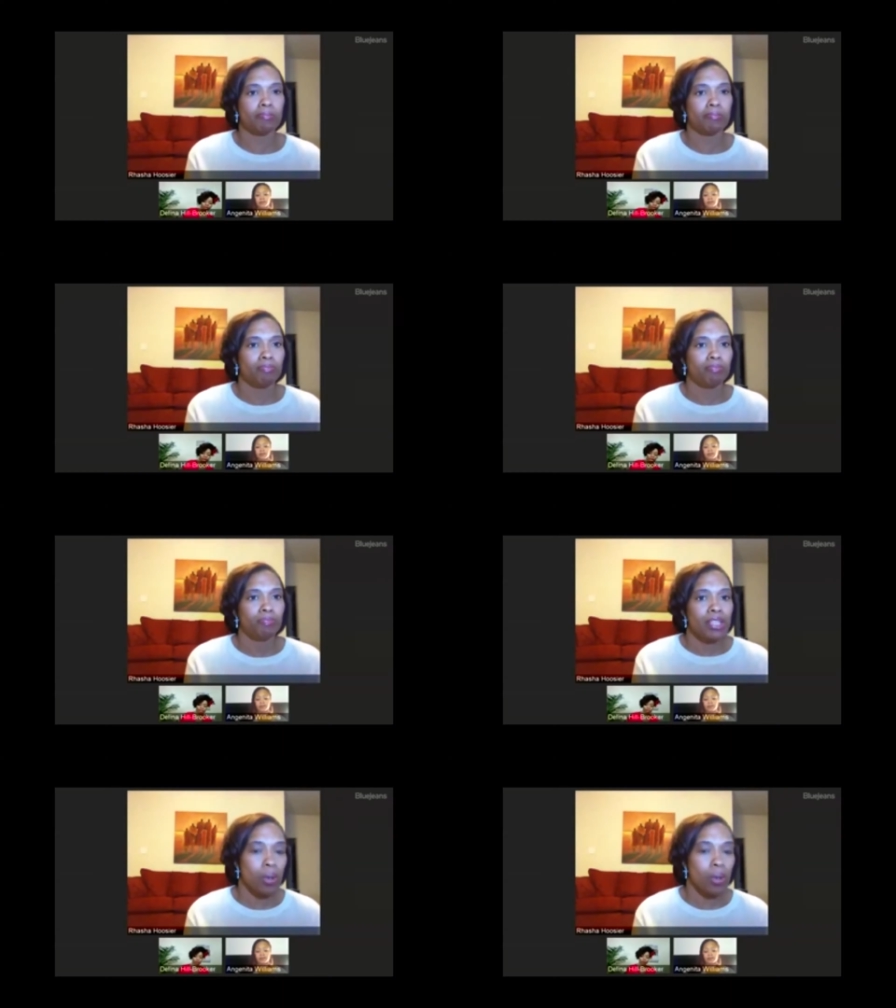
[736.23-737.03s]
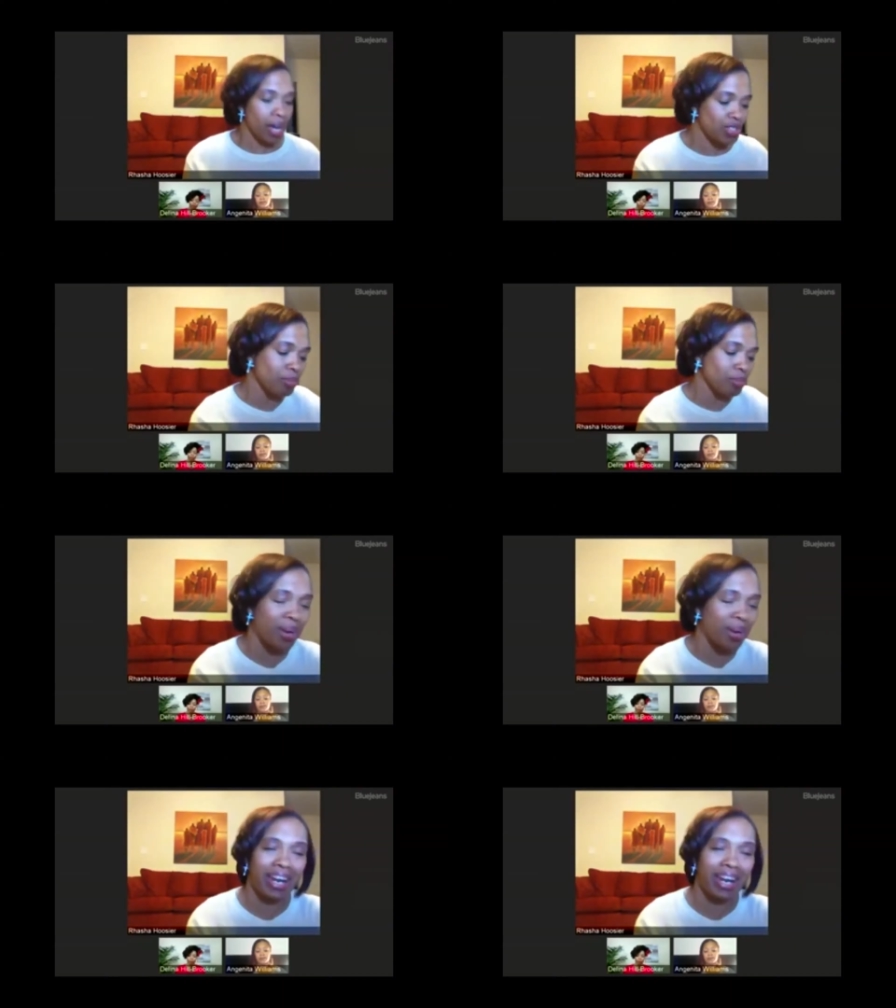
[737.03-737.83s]
Angel, I'm sorry.
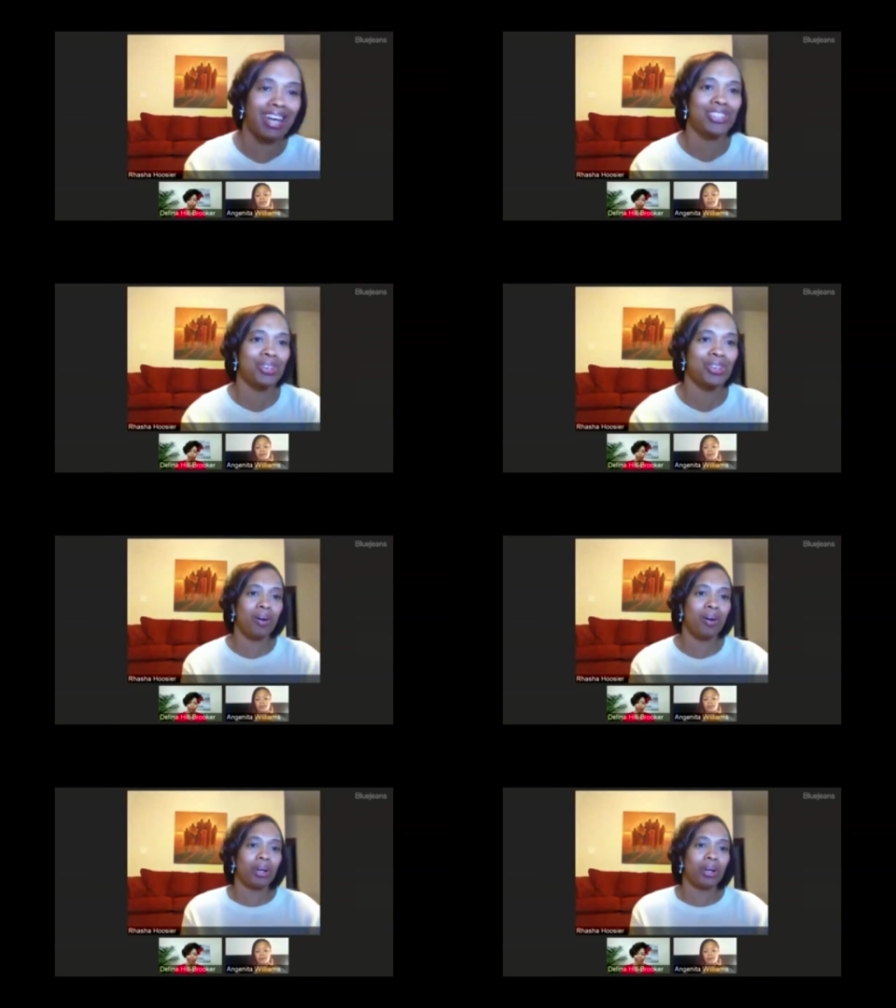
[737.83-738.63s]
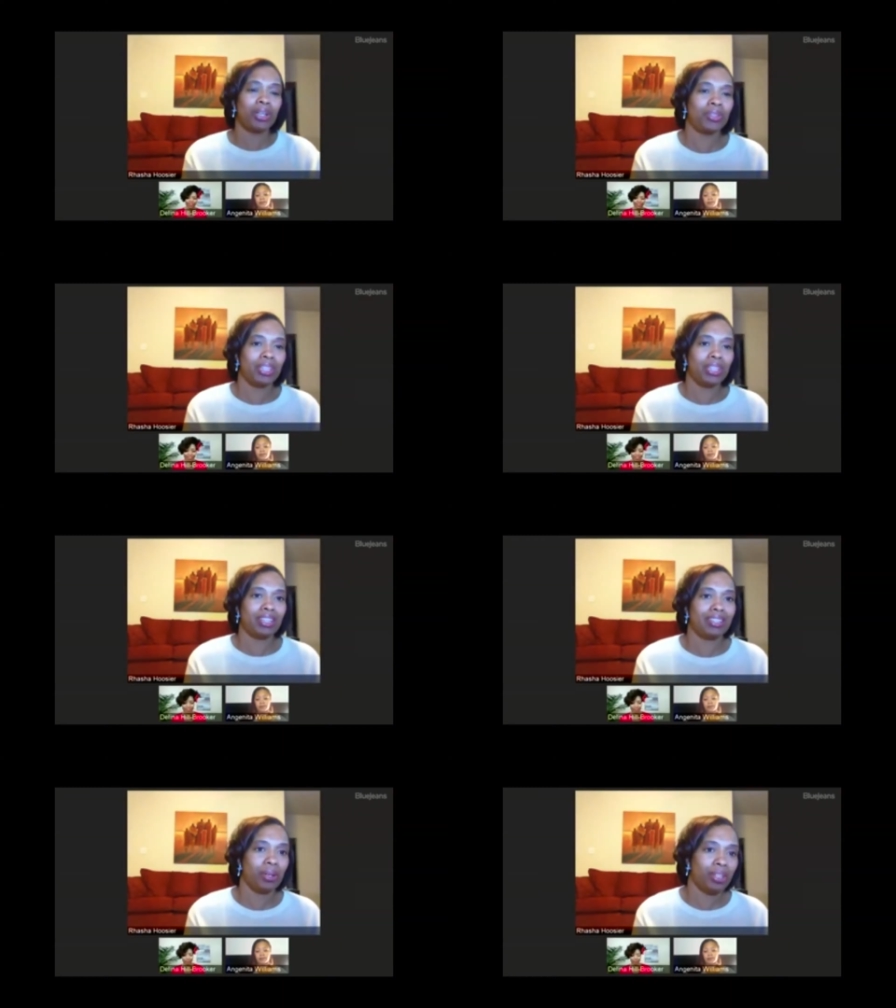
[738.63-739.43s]
Angel, what do you think? What do
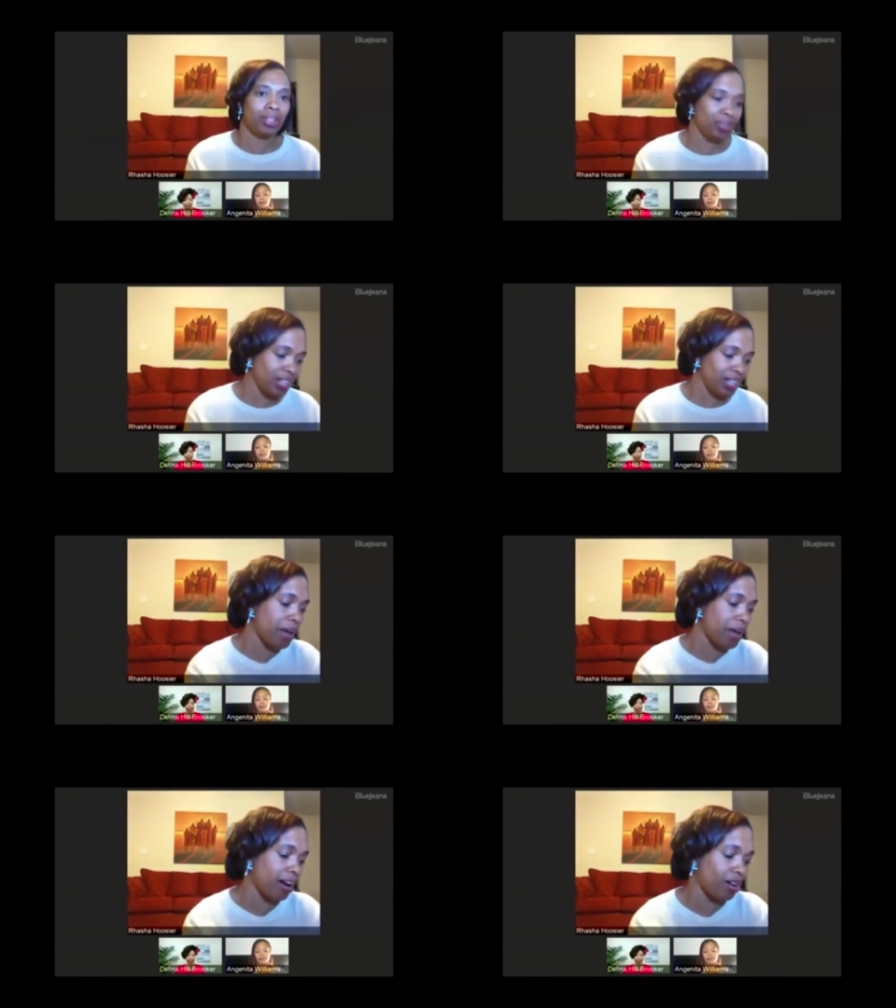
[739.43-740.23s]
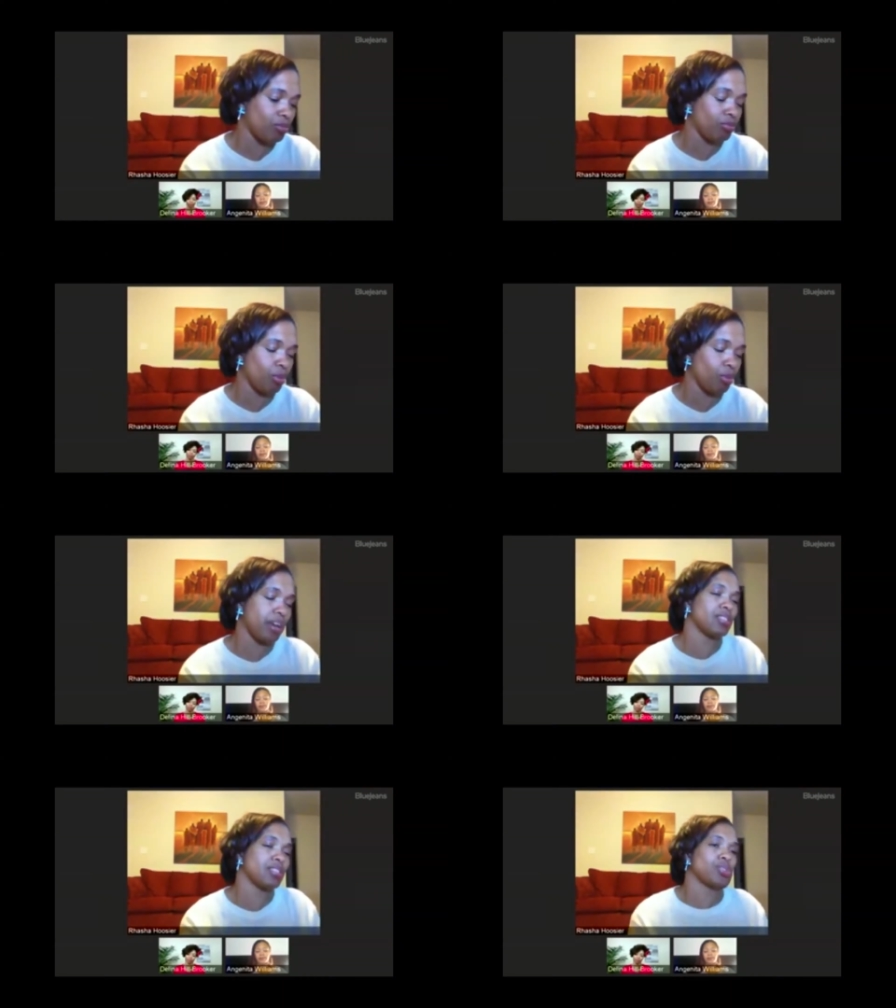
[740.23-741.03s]
you think about Rain's
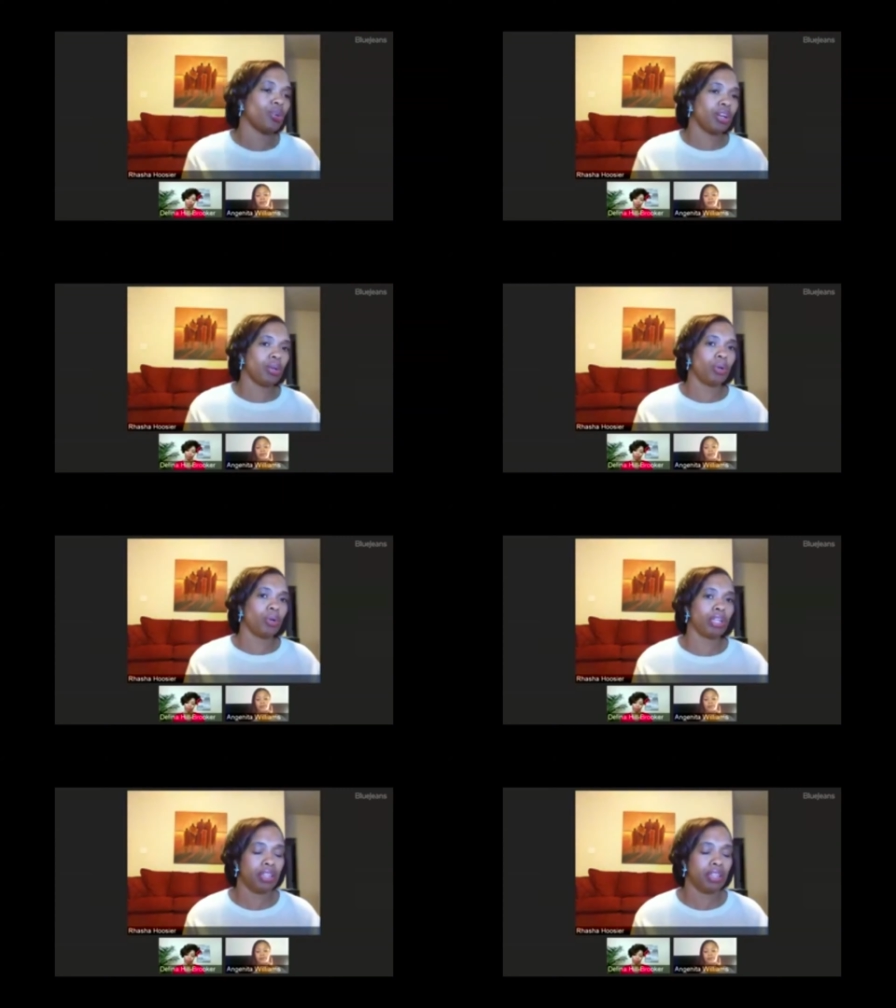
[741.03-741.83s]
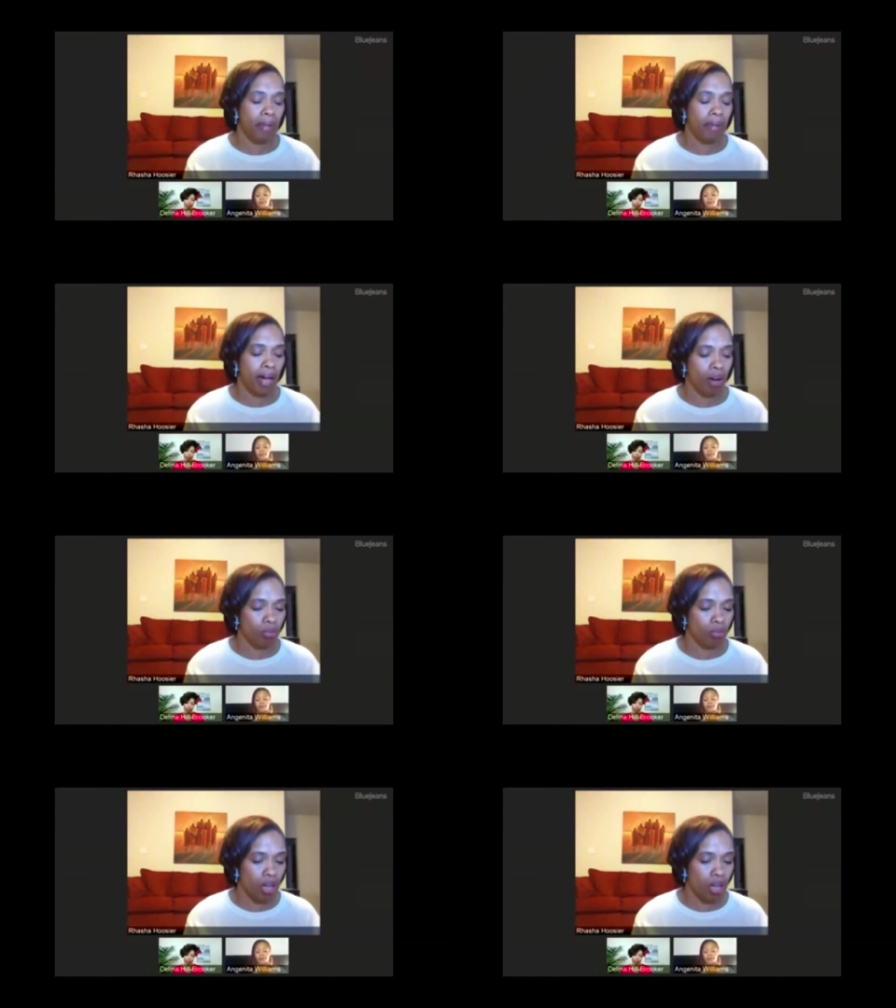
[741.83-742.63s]
story? What do you think about
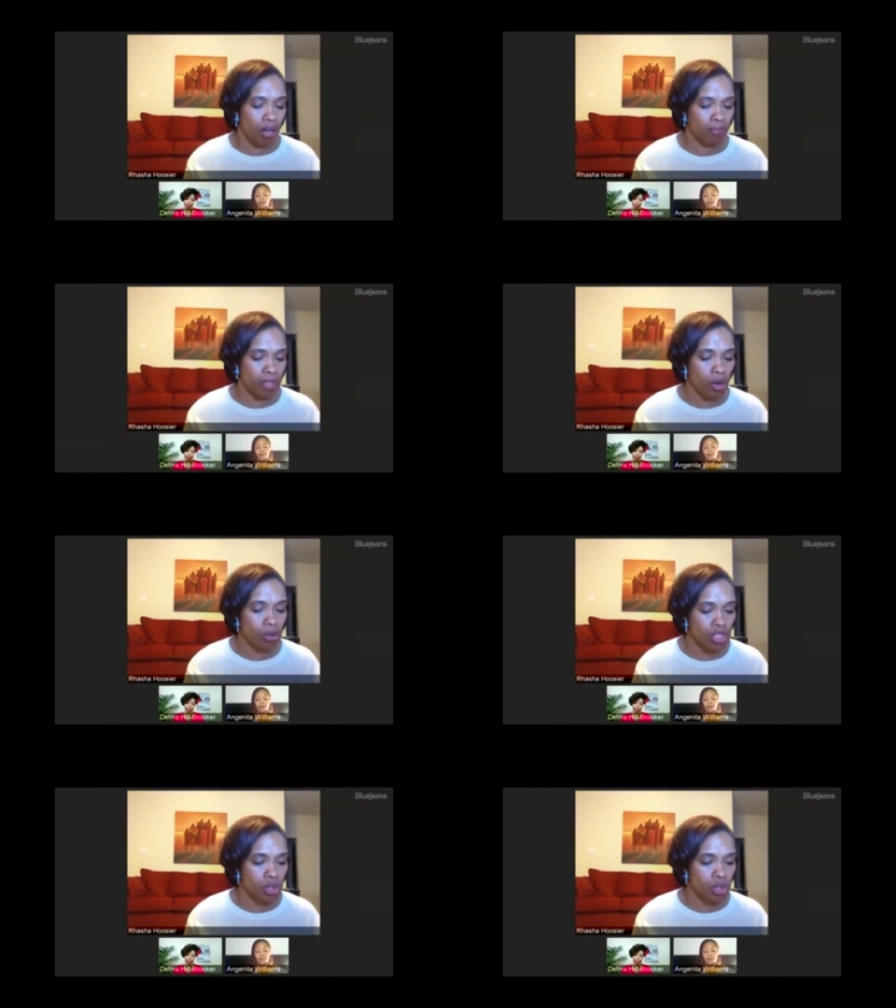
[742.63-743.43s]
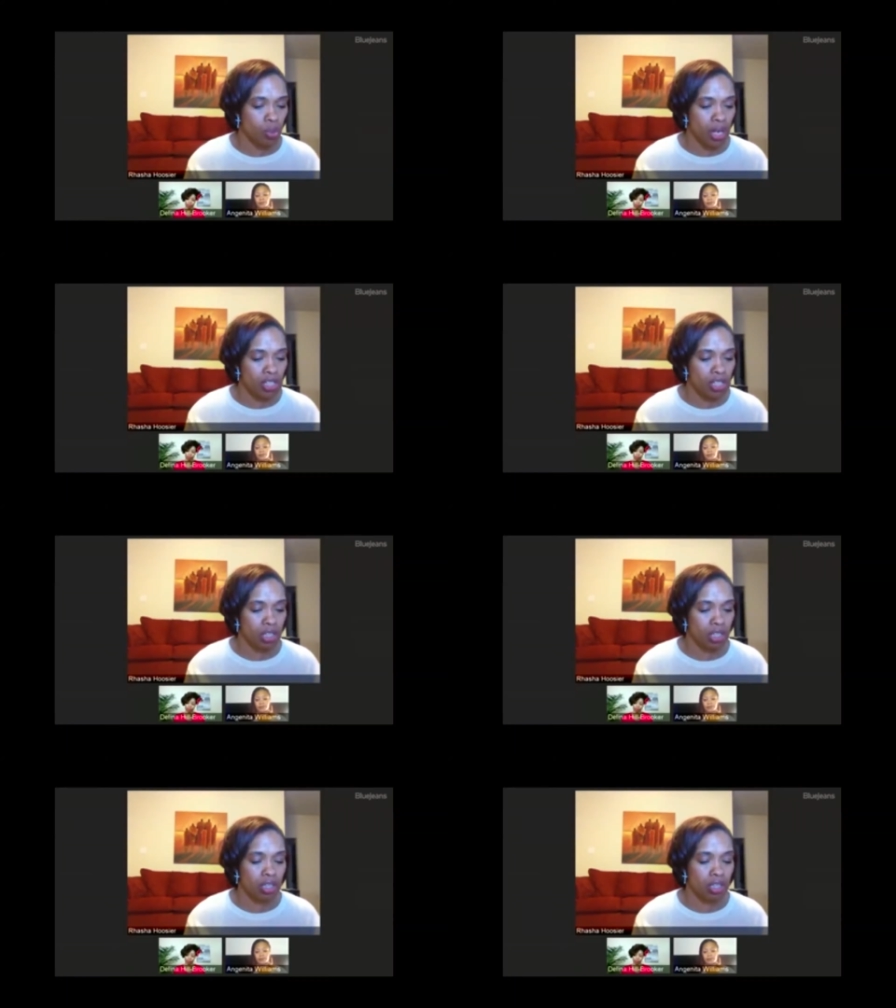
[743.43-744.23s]
the whole situation